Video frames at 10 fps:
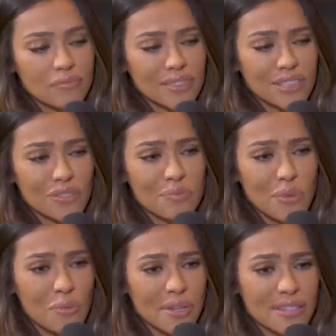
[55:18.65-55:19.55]
little
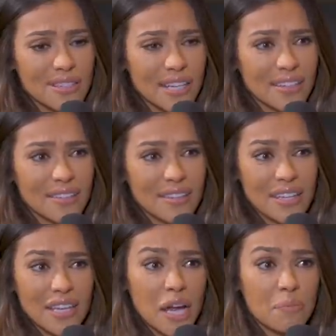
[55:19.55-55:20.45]
moments, like
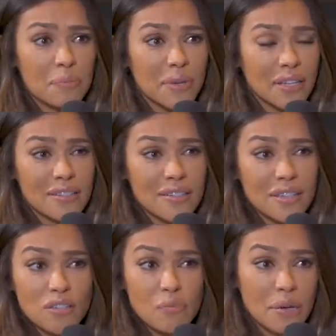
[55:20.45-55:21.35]
getting up and
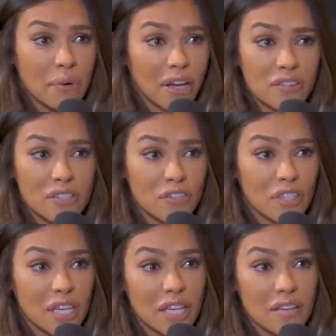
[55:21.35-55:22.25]
seeing you make breakfast for
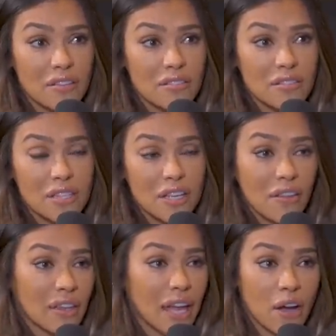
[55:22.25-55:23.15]
the kids, sitting
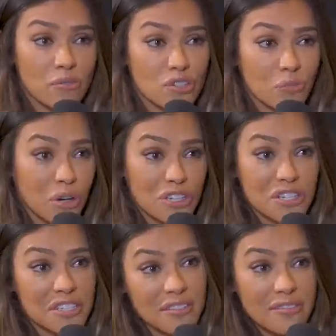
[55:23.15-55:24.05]
on the couch and
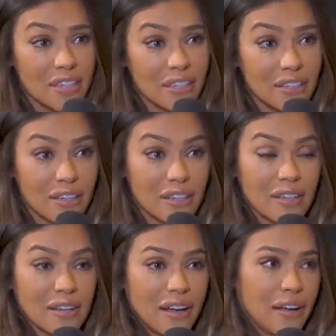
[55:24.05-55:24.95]
watching T V,
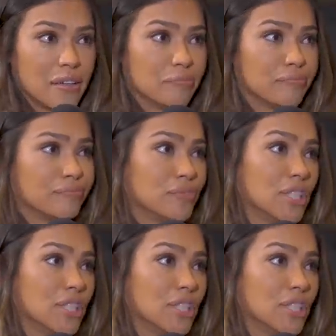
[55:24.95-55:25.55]
um,